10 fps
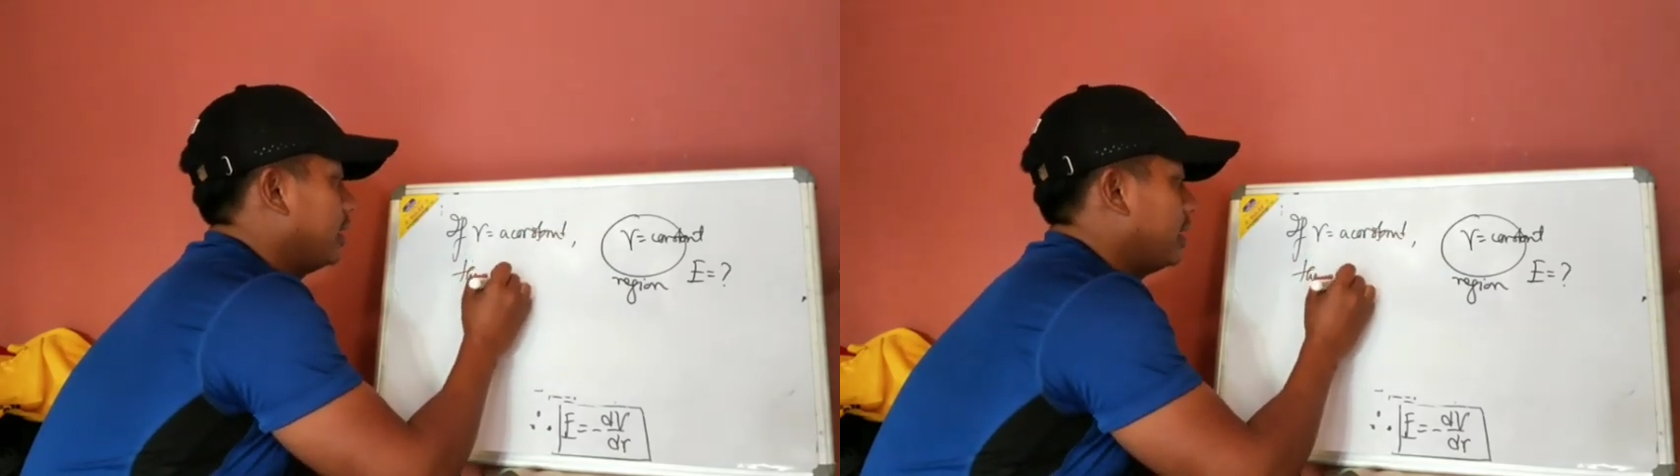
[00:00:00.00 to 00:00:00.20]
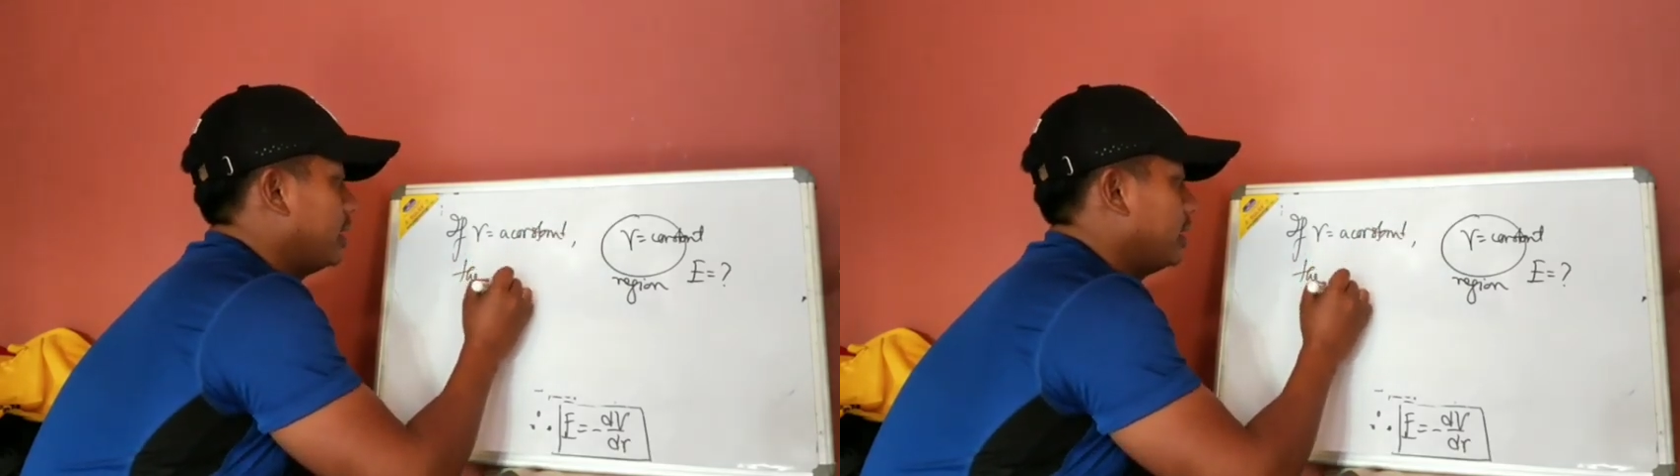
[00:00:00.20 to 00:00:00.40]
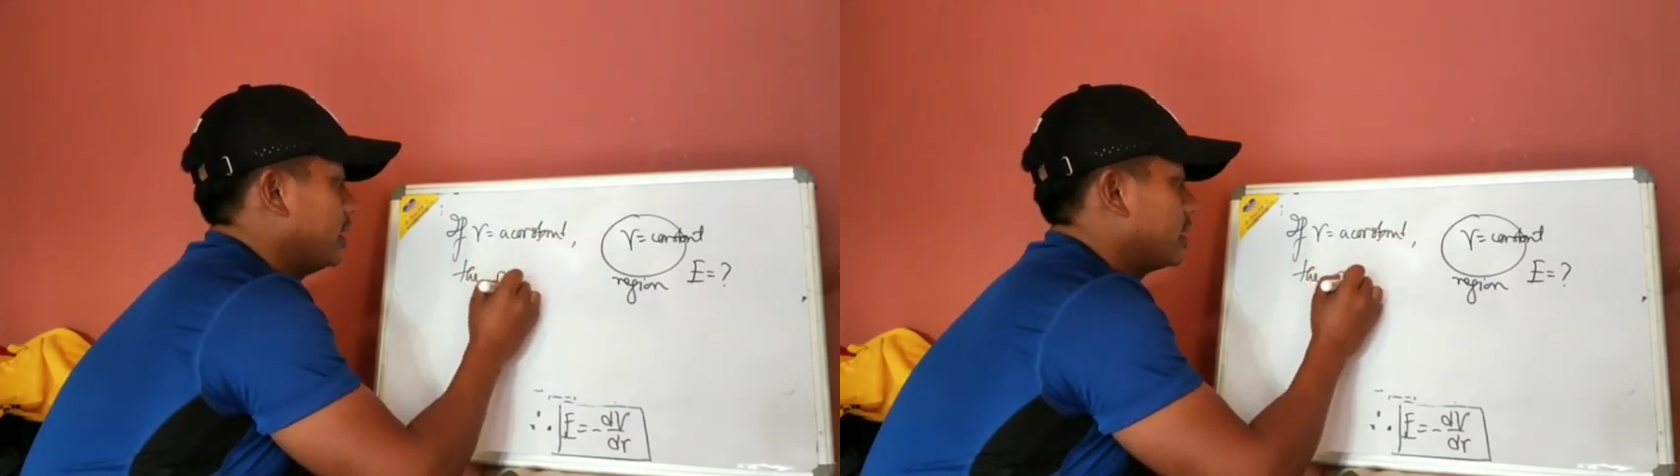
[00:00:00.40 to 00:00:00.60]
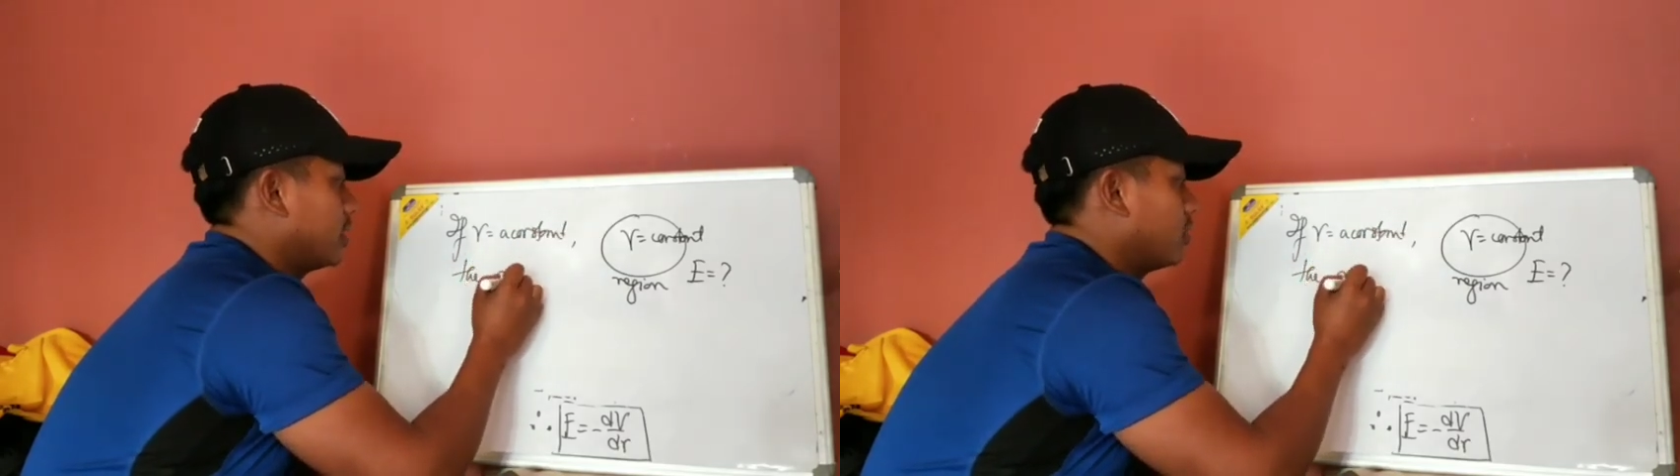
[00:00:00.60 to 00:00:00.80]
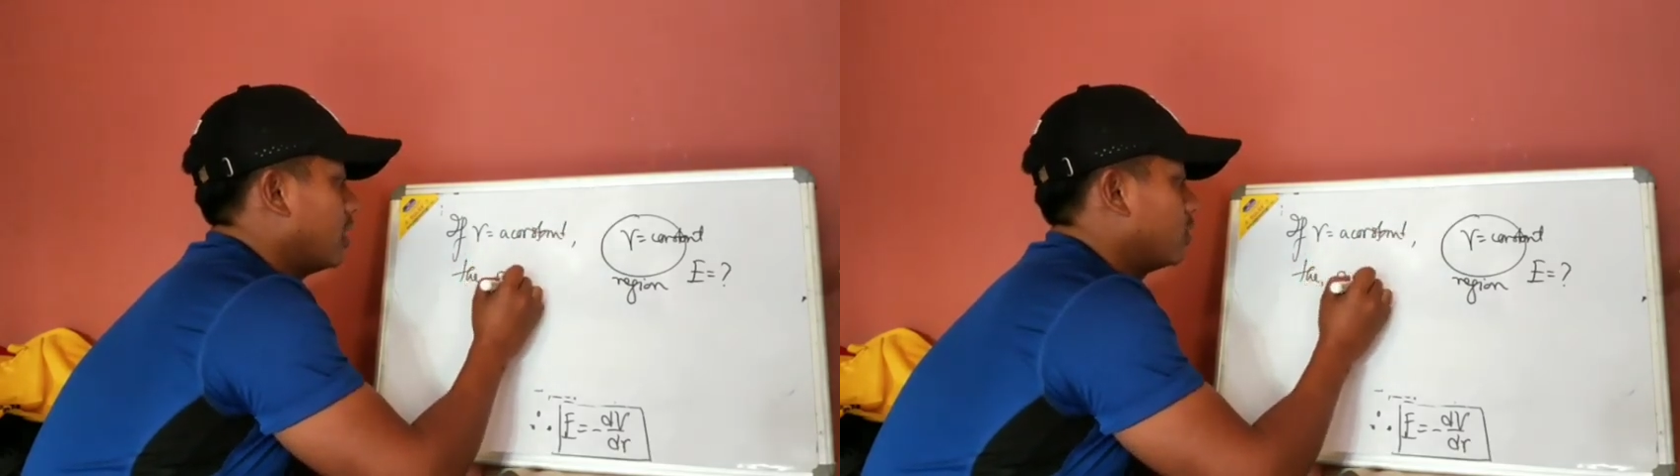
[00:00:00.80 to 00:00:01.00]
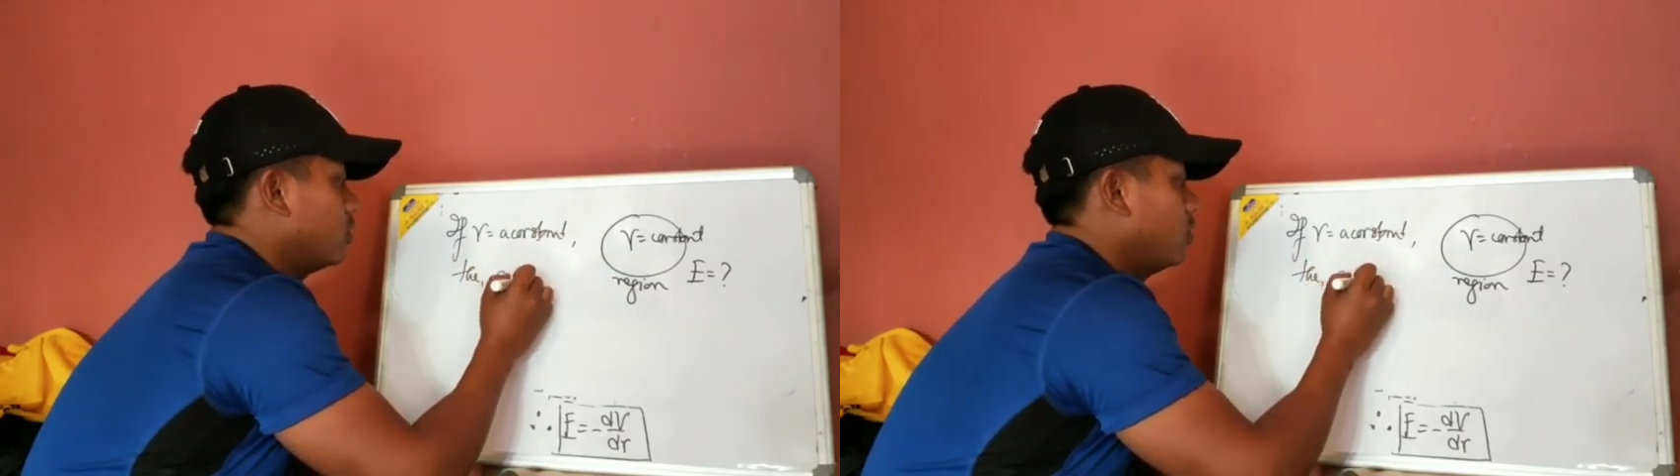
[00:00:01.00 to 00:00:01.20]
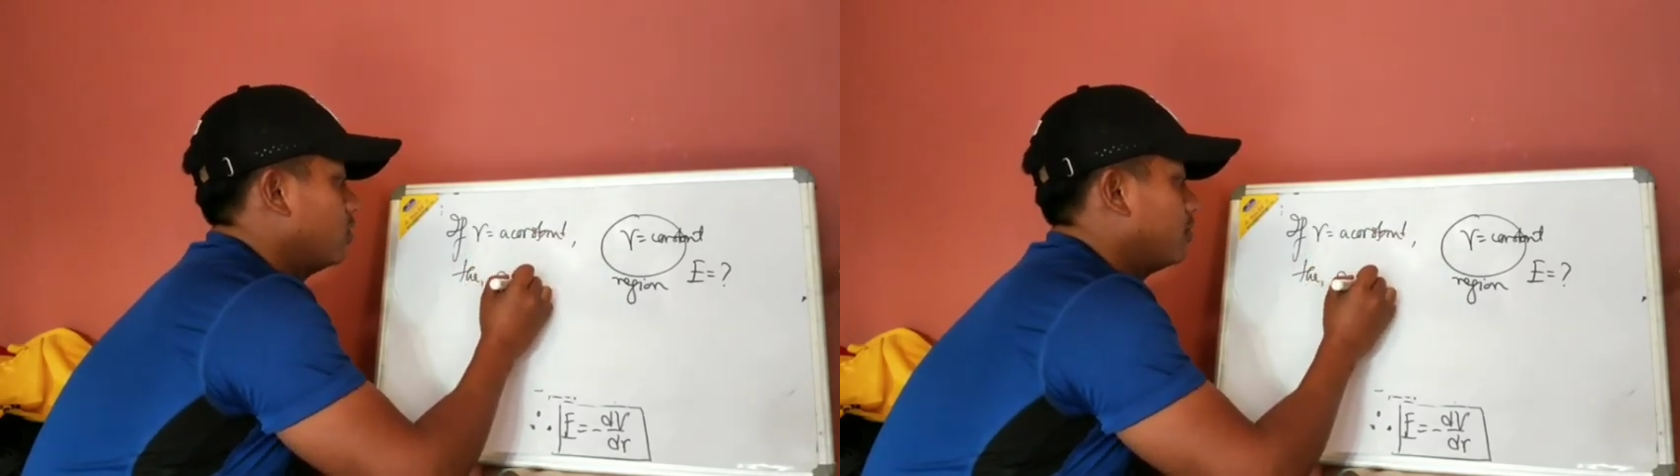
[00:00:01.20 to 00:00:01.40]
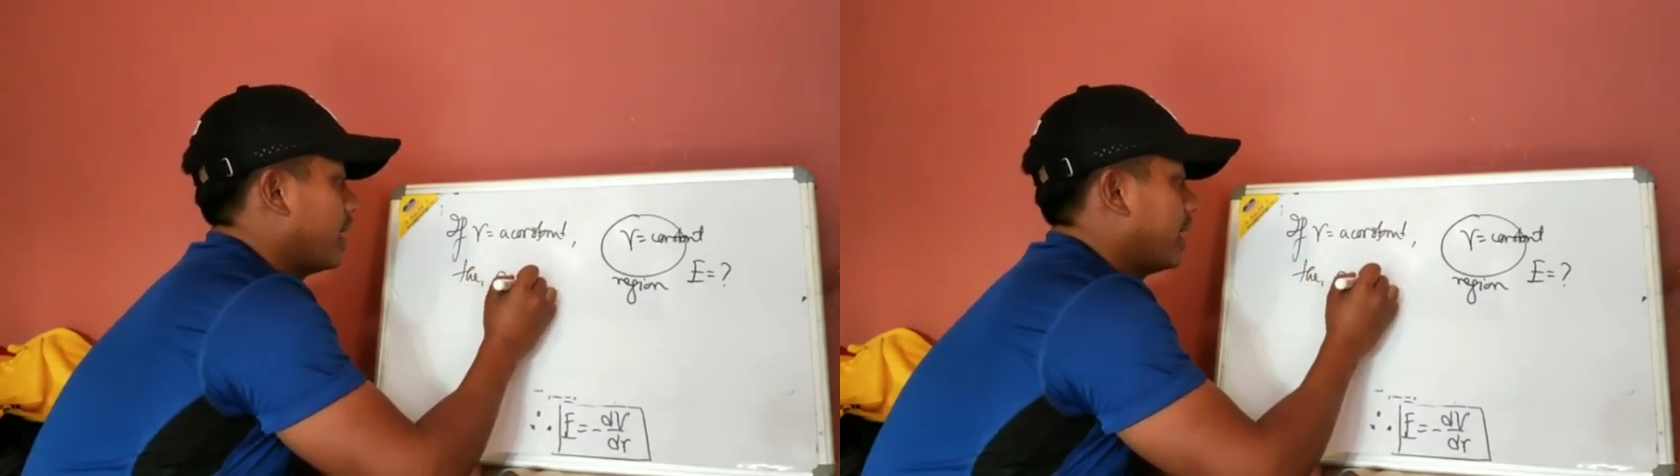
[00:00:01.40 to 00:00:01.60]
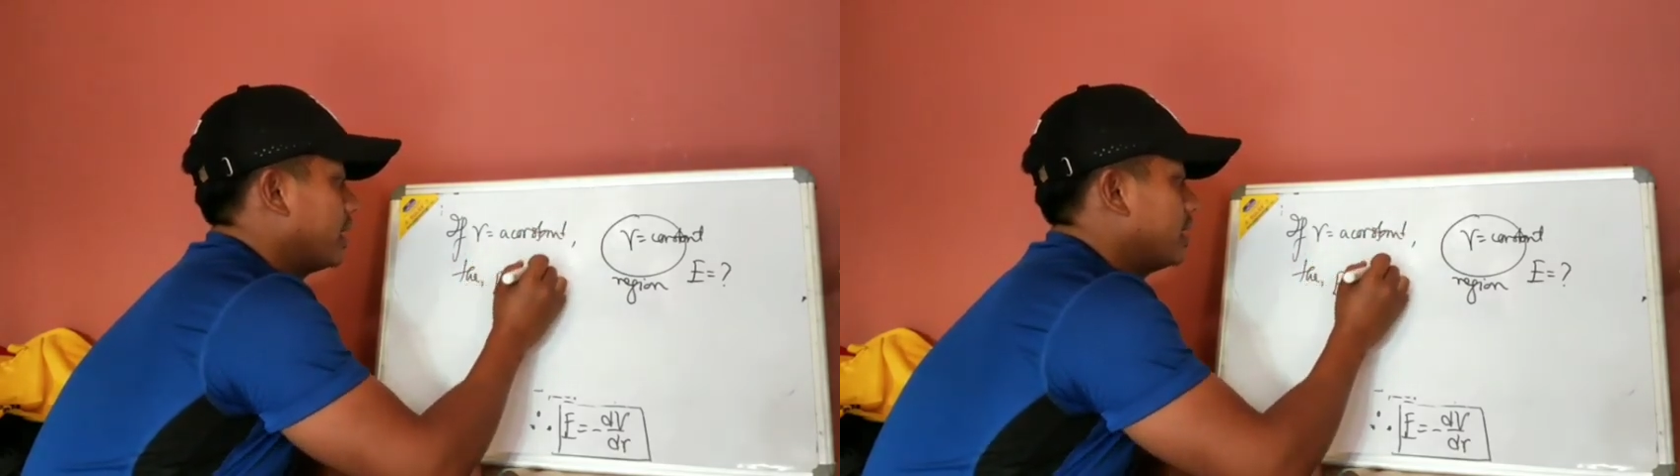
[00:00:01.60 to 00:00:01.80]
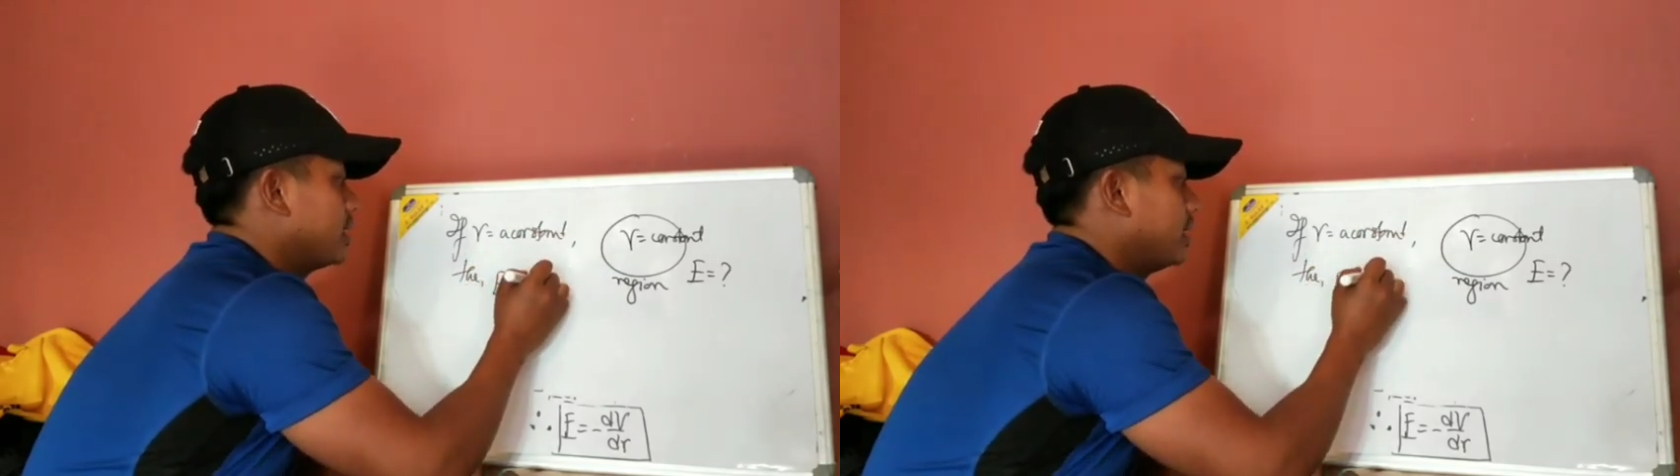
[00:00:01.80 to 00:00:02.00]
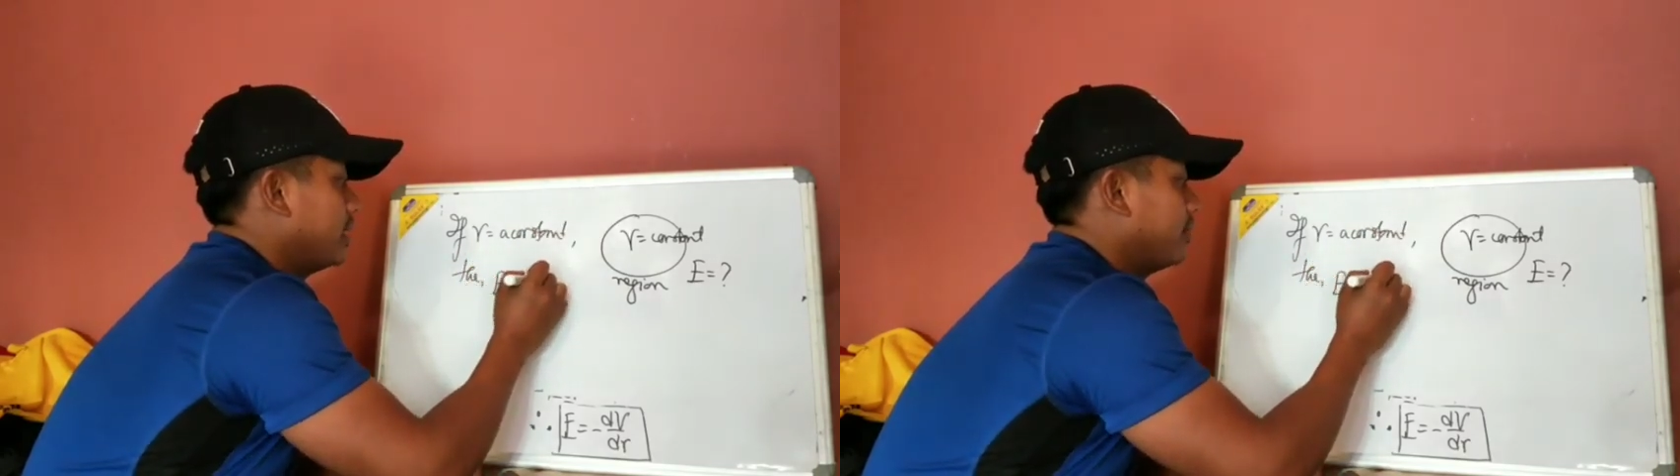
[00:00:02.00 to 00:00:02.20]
E is equal to minus d